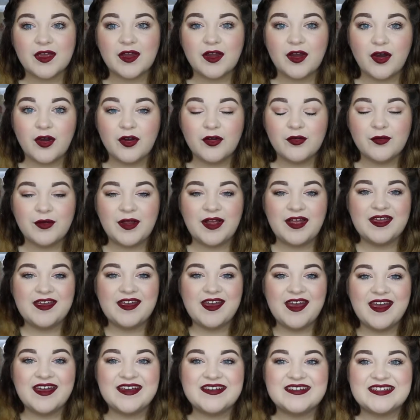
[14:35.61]
Alright
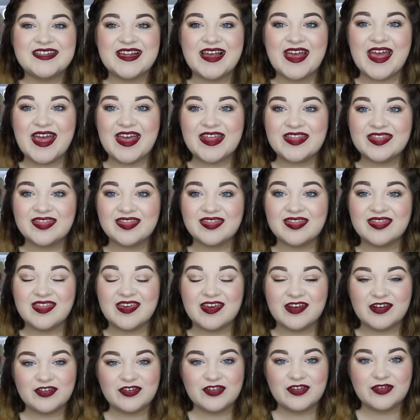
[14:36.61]
guys, and
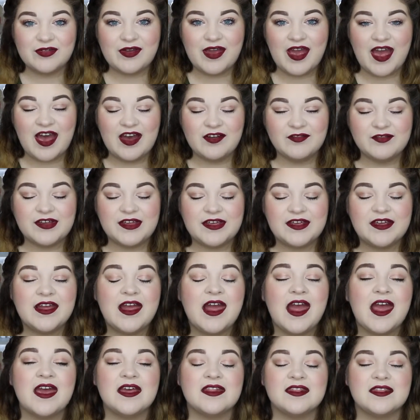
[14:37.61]
there you have it.
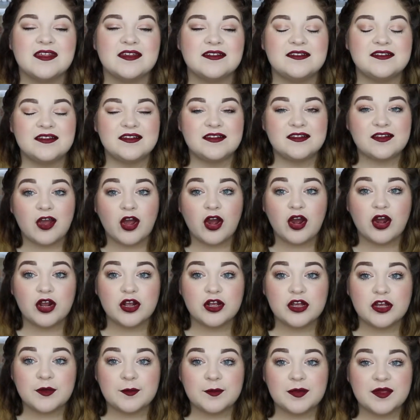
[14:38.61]
This is
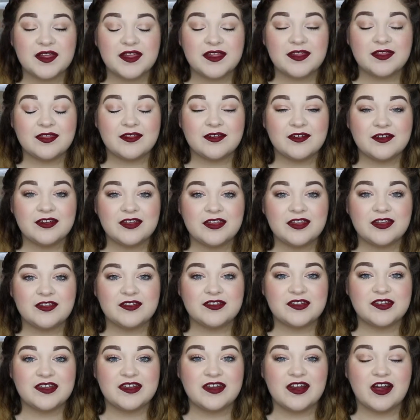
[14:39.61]
our complete look
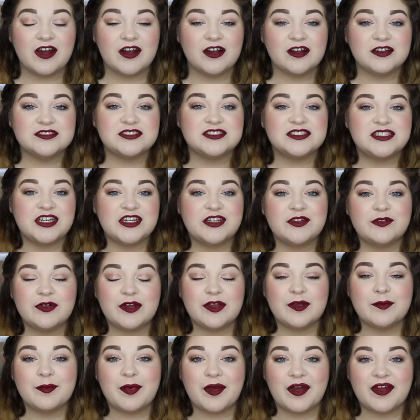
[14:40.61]
using our
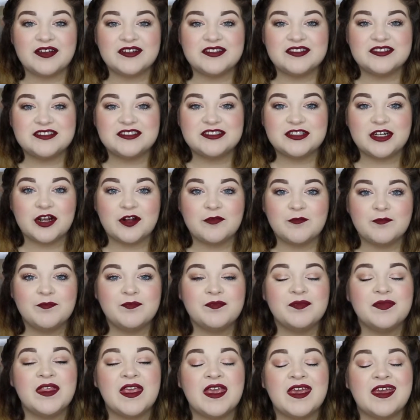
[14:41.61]
January Boxycharm.
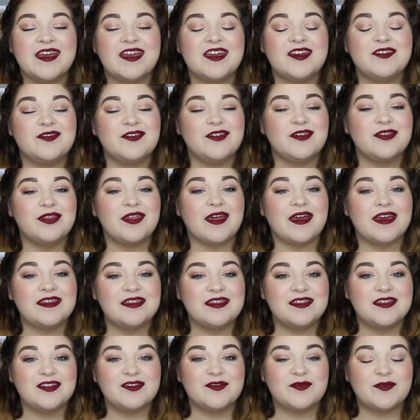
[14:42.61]
If you
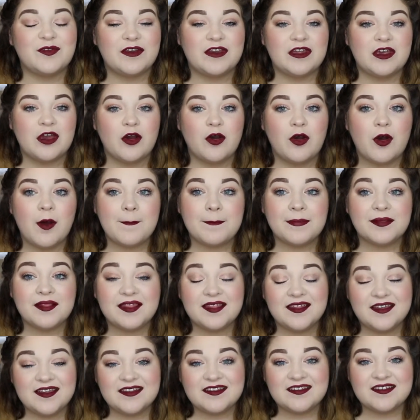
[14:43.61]
like this video,
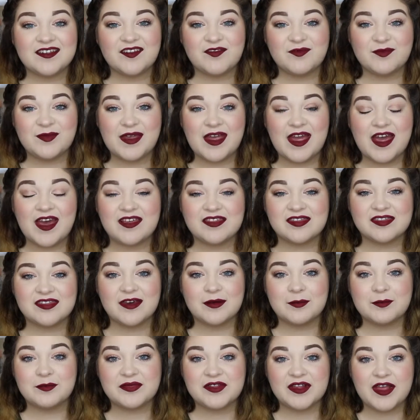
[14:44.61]
please give me a
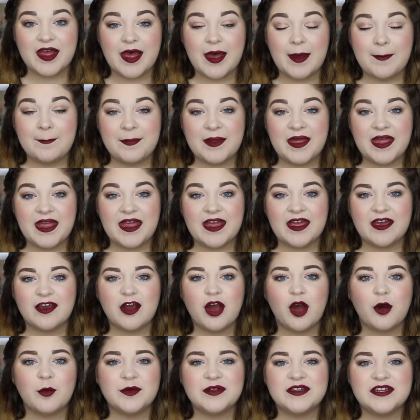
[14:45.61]
thumbs up and
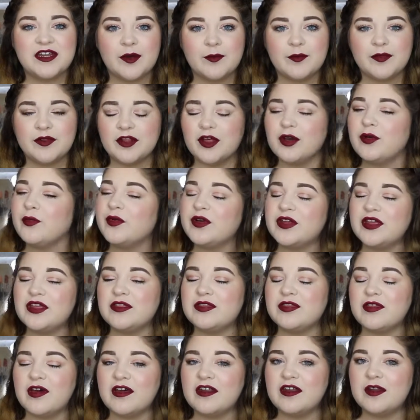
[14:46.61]
comment down below what you
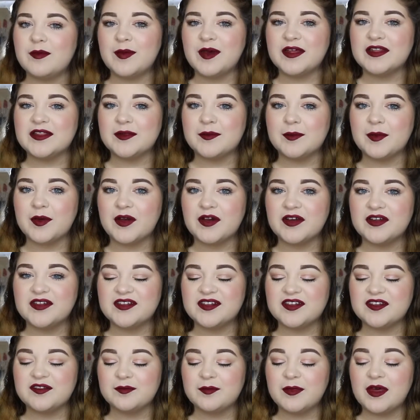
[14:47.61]
thought about the box
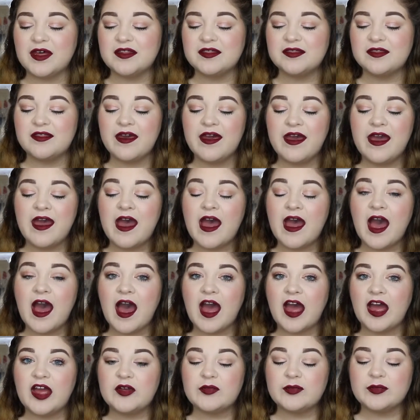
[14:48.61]
this month.
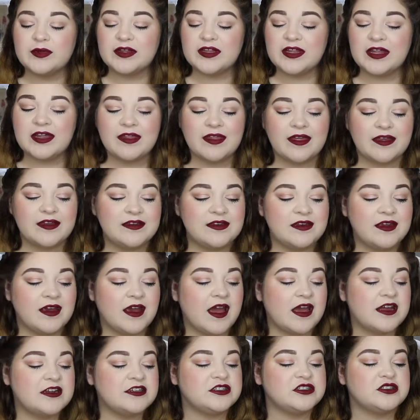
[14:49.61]
I really liked it.
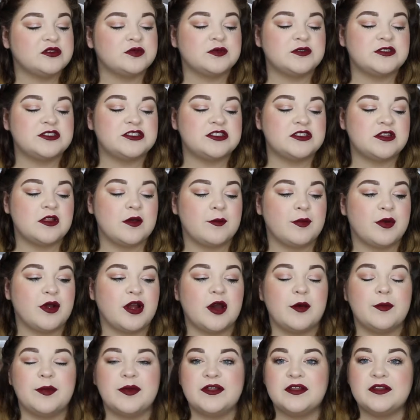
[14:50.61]
I just wish the
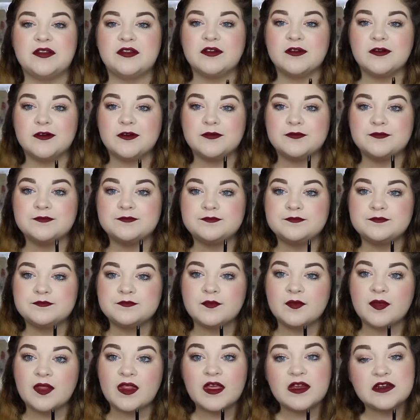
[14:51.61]
brow pencil
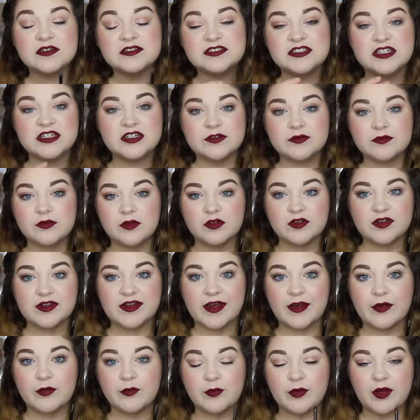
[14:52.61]
didn't roll
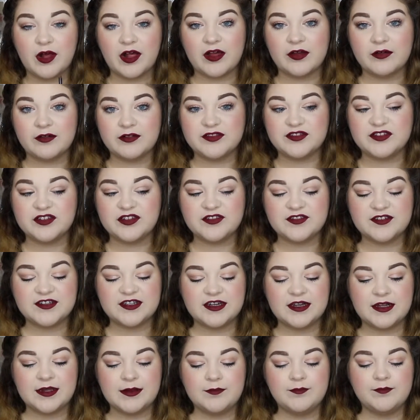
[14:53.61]
down while I was
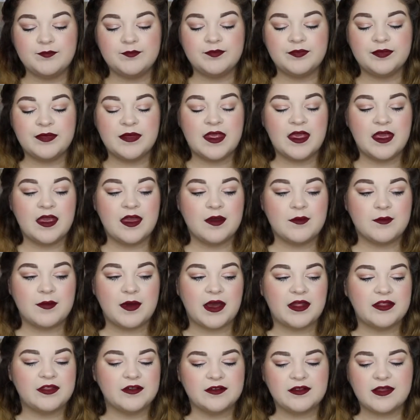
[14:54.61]
using it.
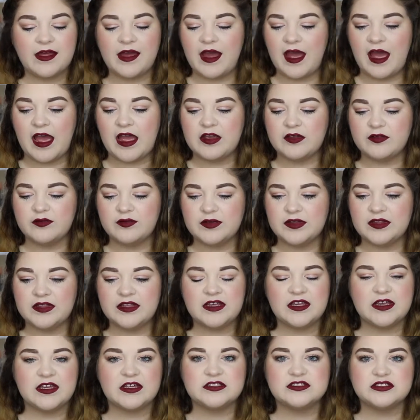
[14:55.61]
But other than that, I
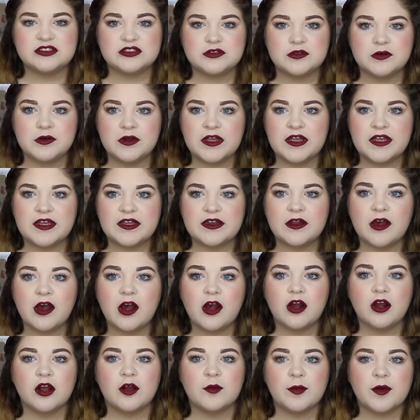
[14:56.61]
really enjoyed
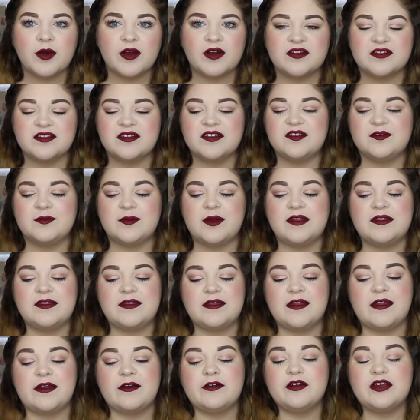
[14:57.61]
our box this month,
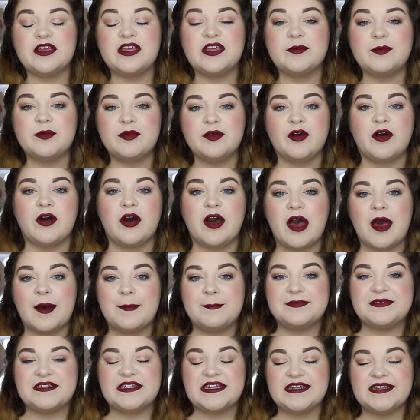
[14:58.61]
and I'll keep you all
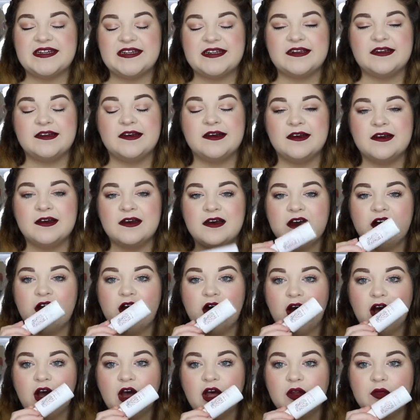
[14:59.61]
updated
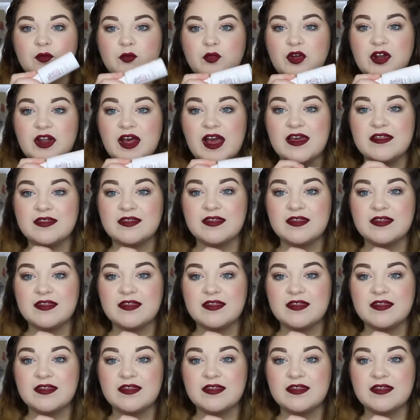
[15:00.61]
on what I